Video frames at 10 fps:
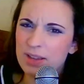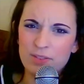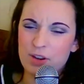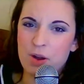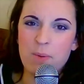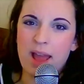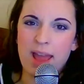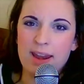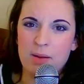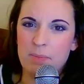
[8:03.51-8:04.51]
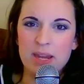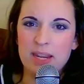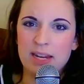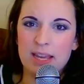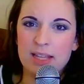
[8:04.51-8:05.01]
even know why I had an
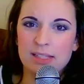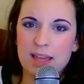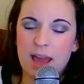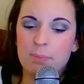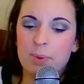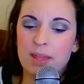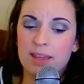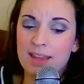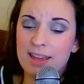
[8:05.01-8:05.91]
opinion against that, but